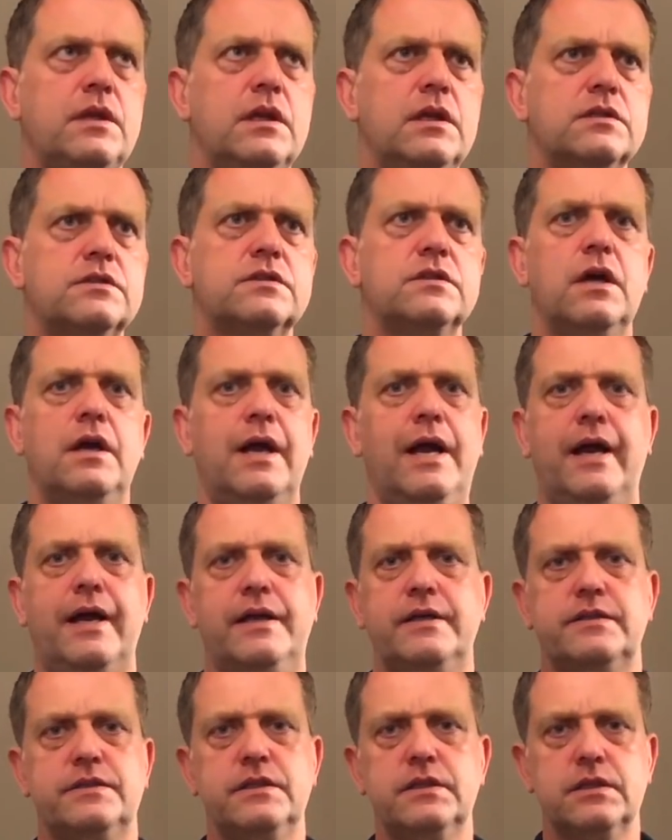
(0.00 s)

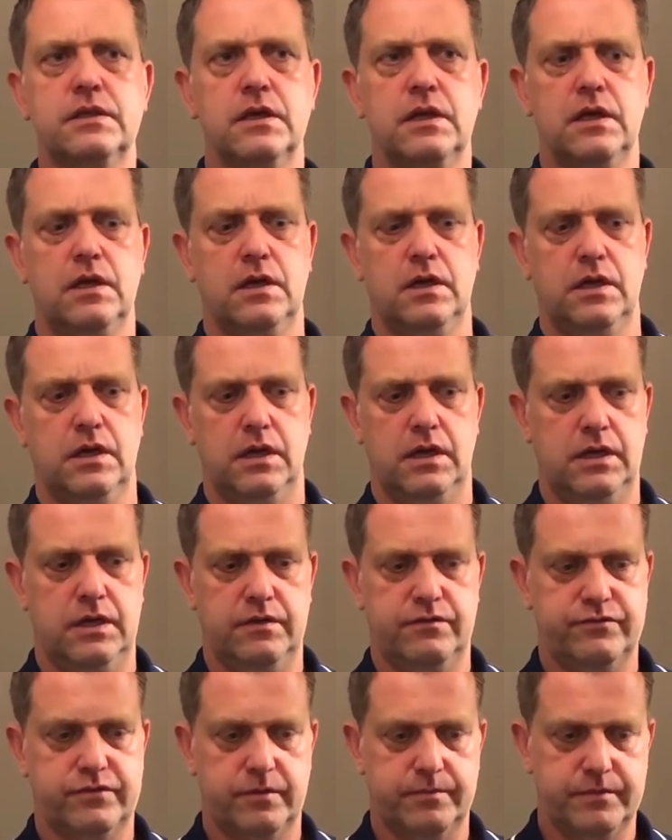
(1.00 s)
I think
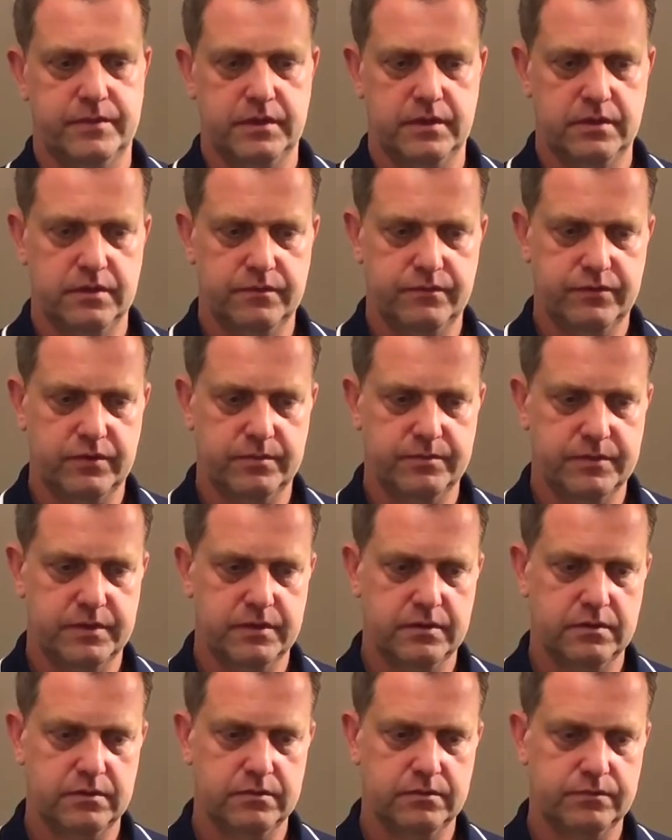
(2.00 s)
from the
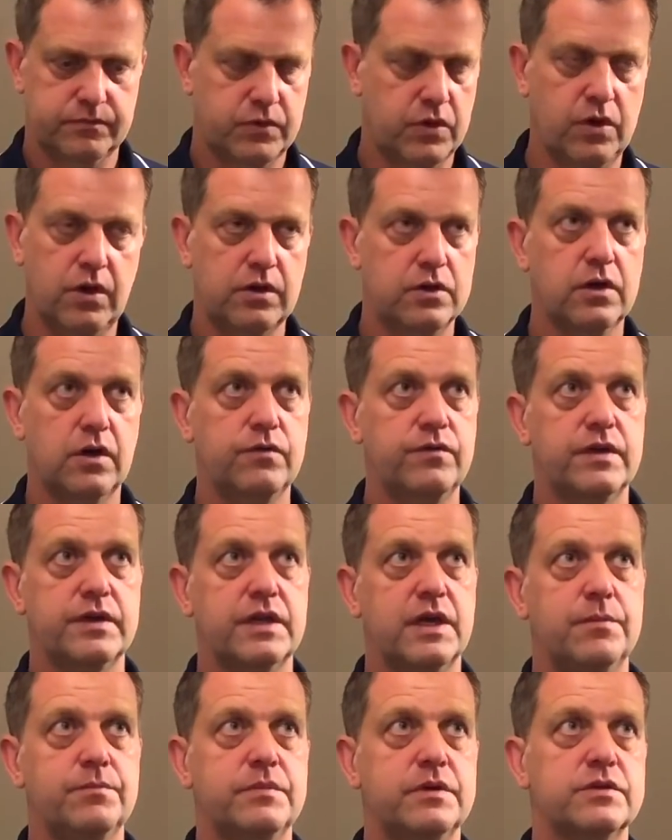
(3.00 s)
turnover
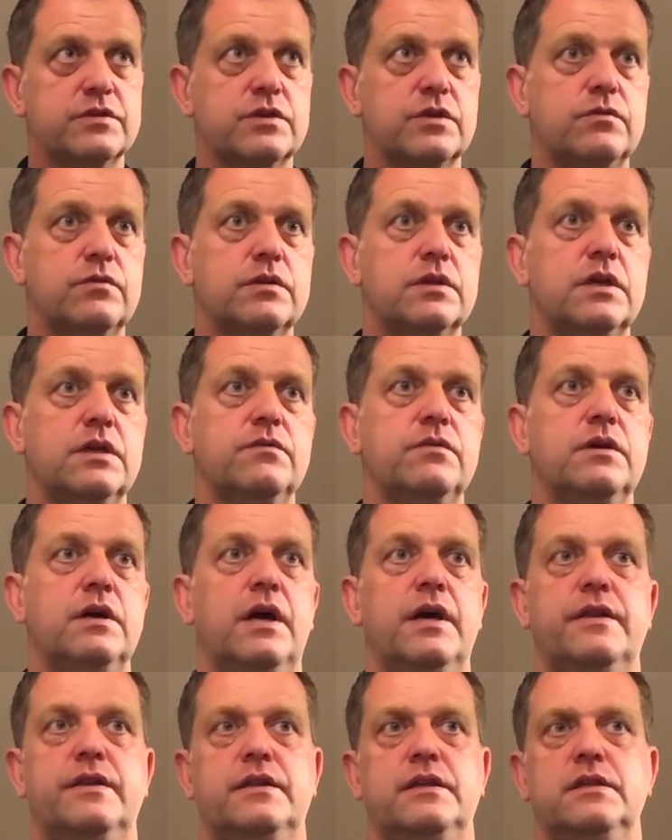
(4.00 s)
numbers or whatever,
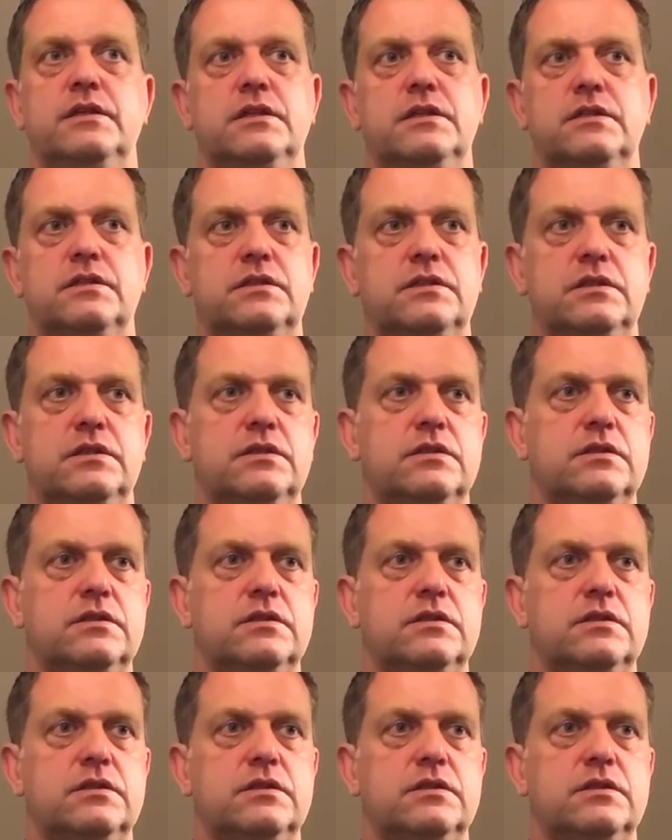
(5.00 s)
I think this